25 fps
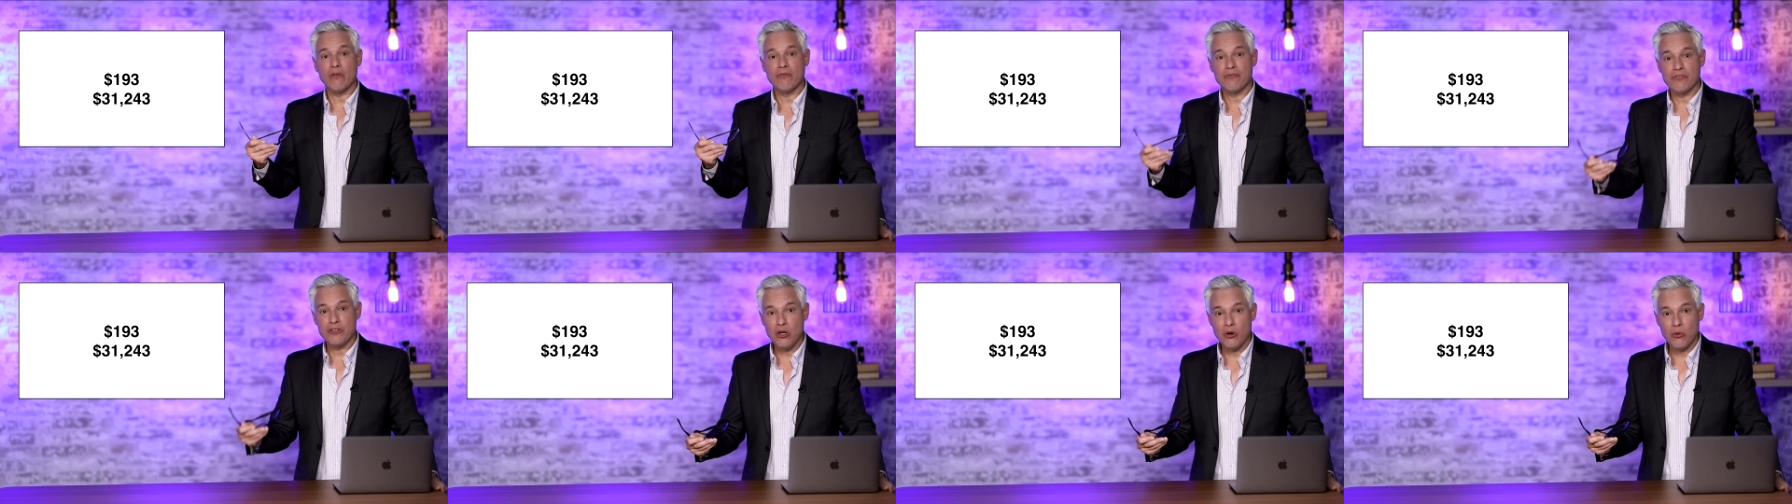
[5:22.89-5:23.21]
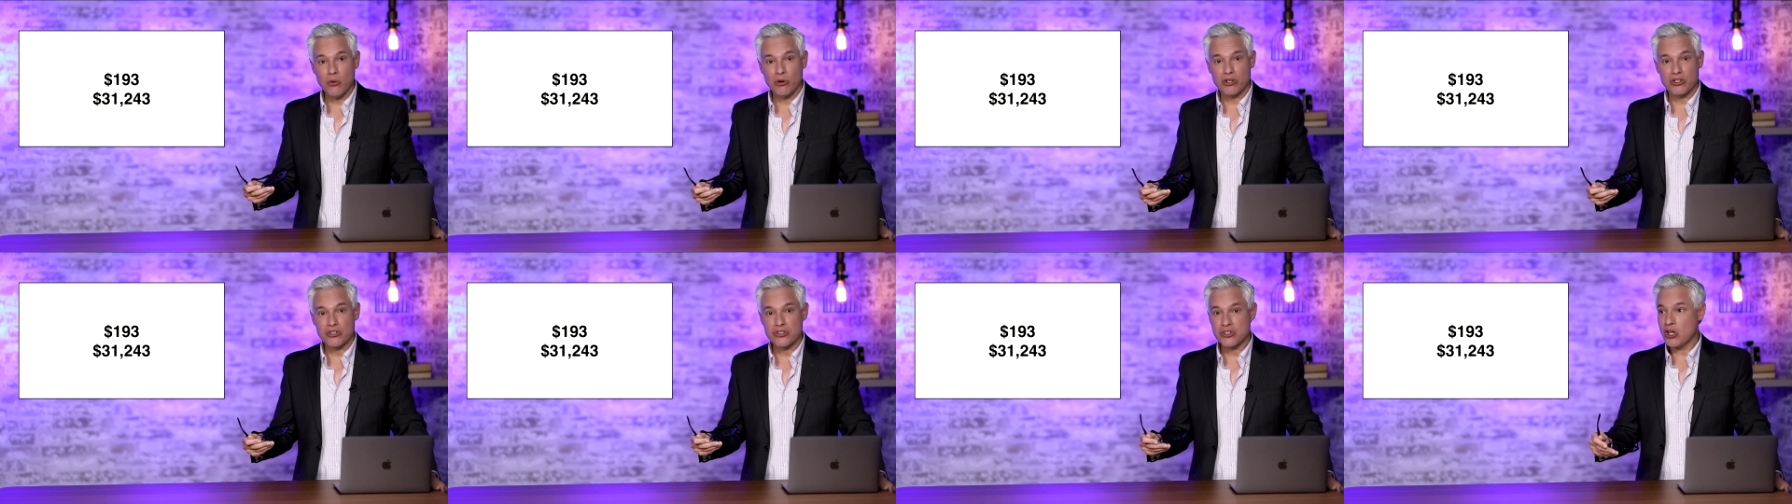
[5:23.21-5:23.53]

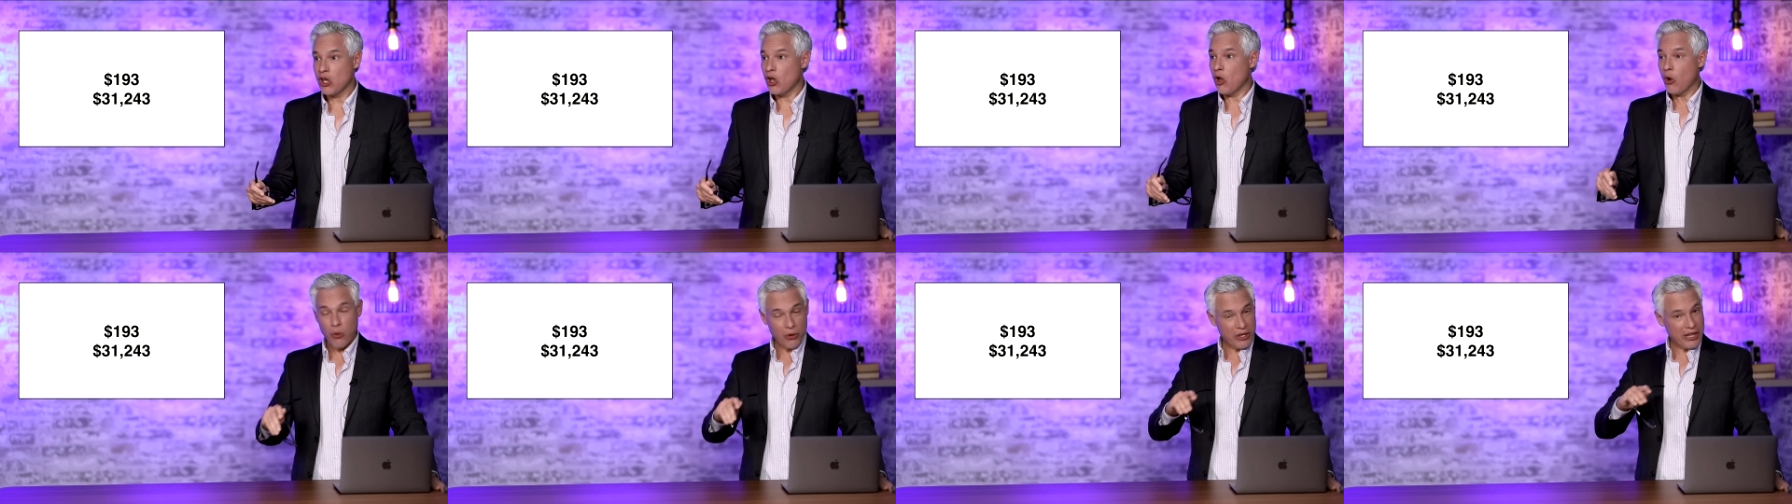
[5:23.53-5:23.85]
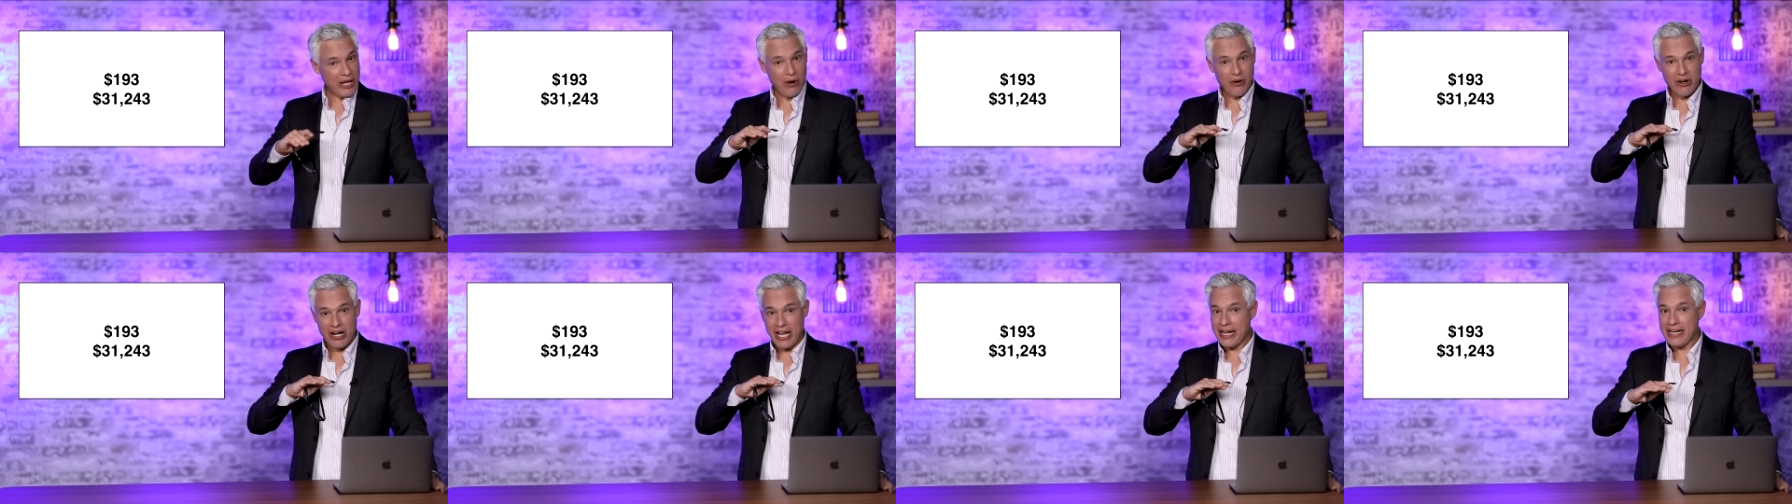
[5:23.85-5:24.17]
viewers
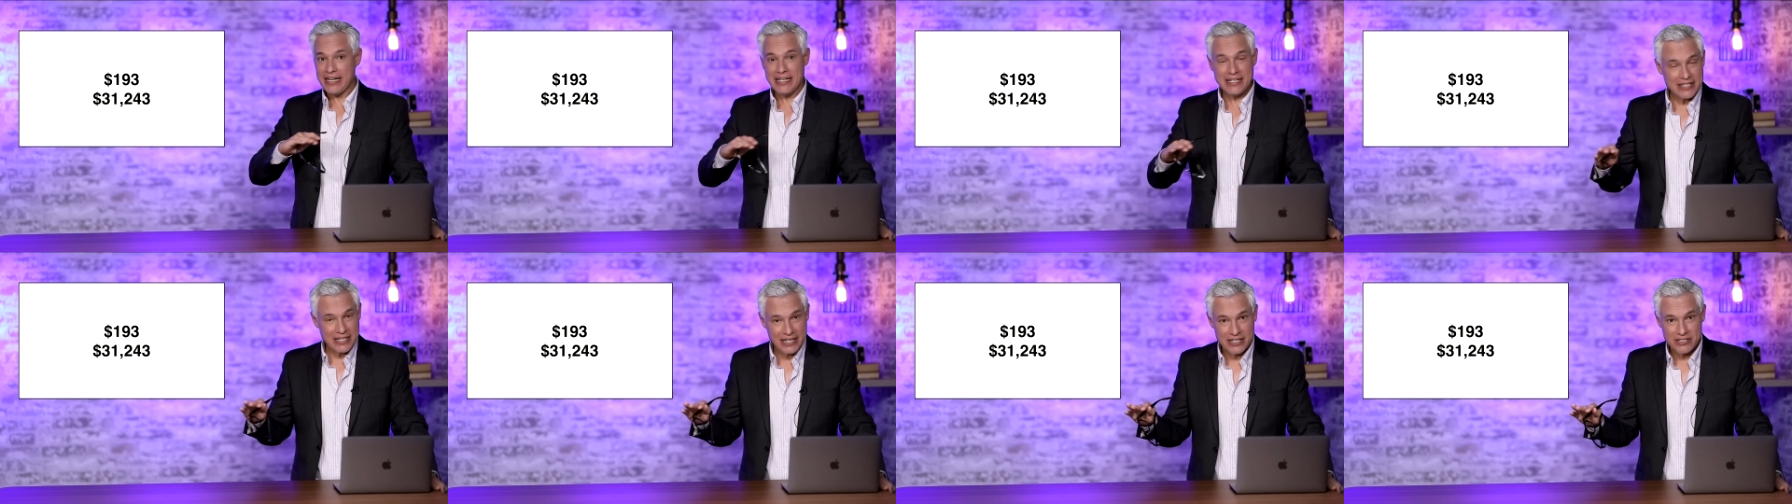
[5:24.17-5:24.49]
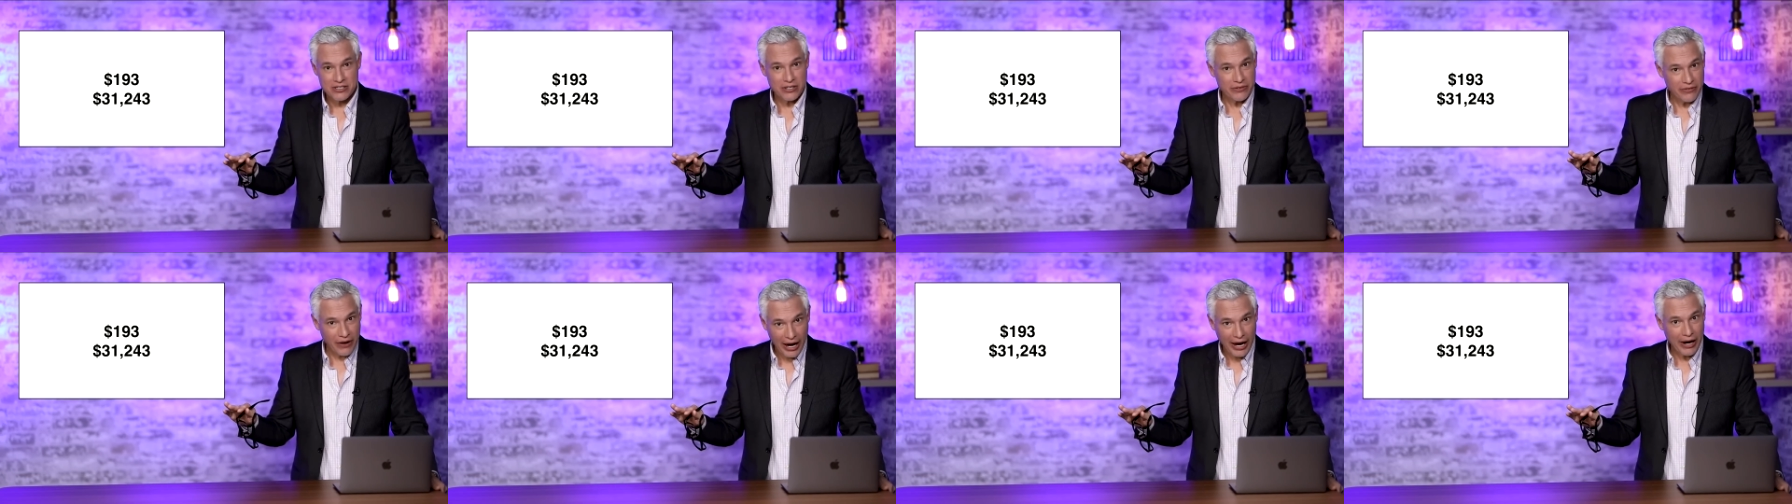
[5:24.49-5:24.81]
without any sense
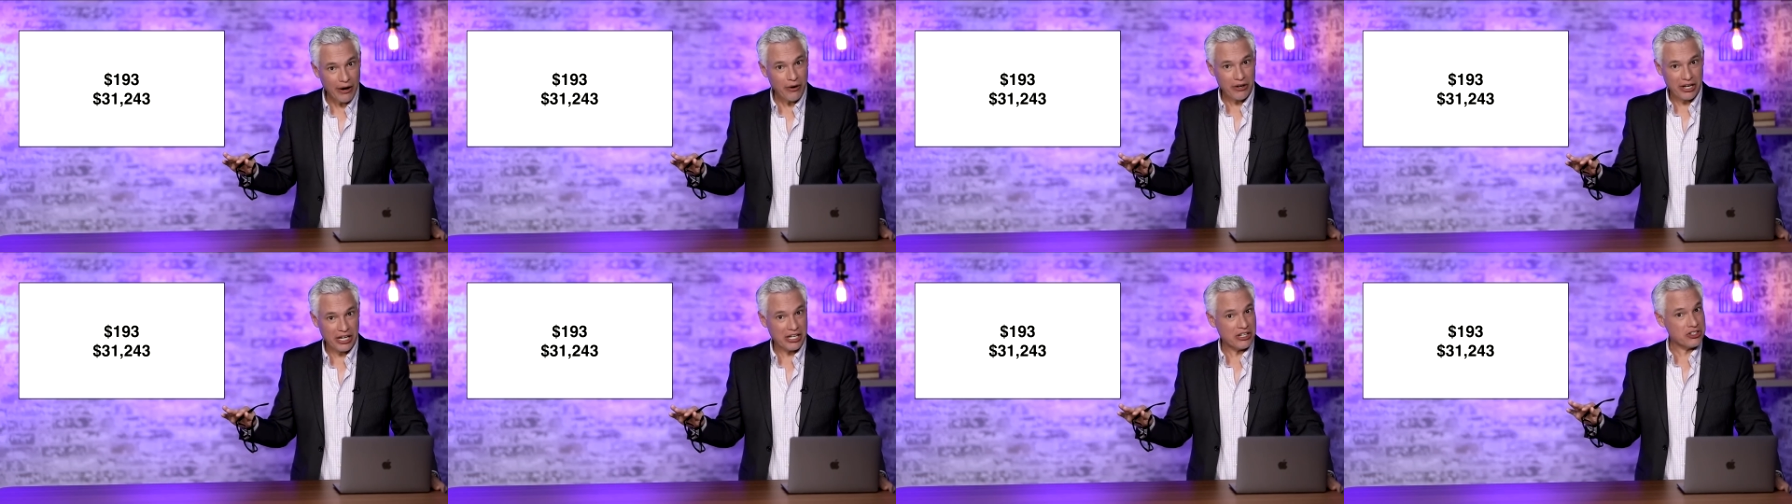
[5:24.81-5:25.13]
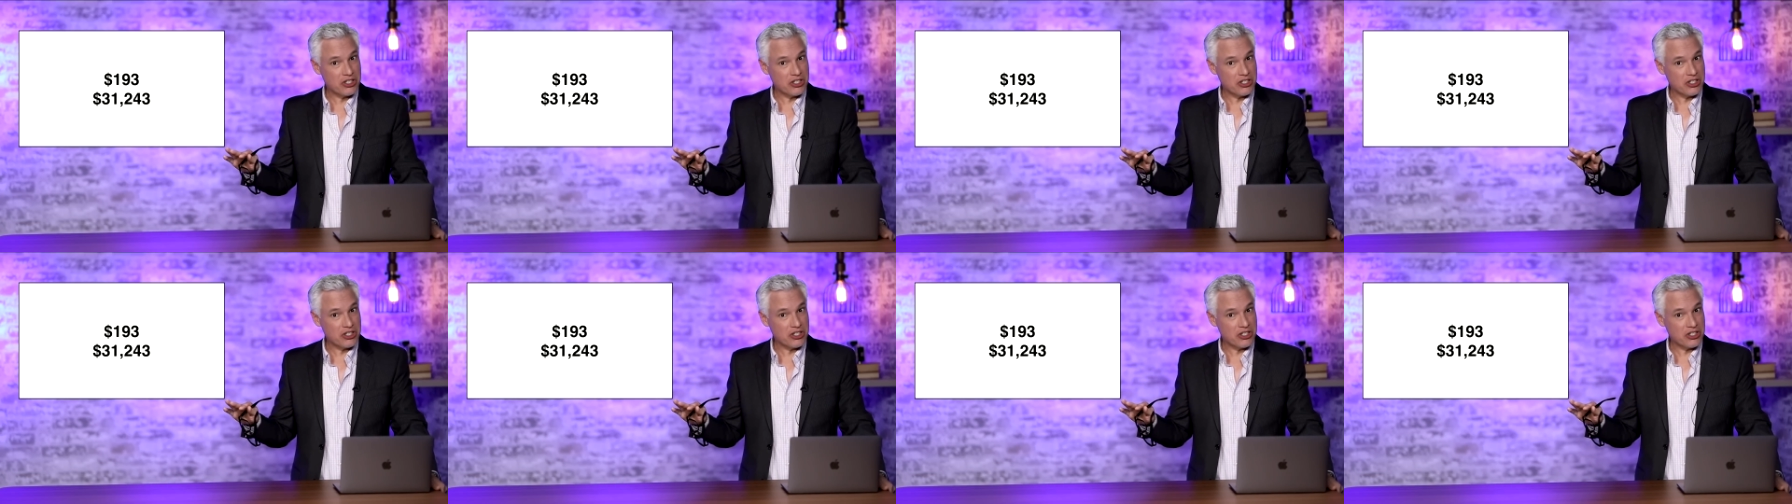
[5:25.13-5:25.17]
of irony,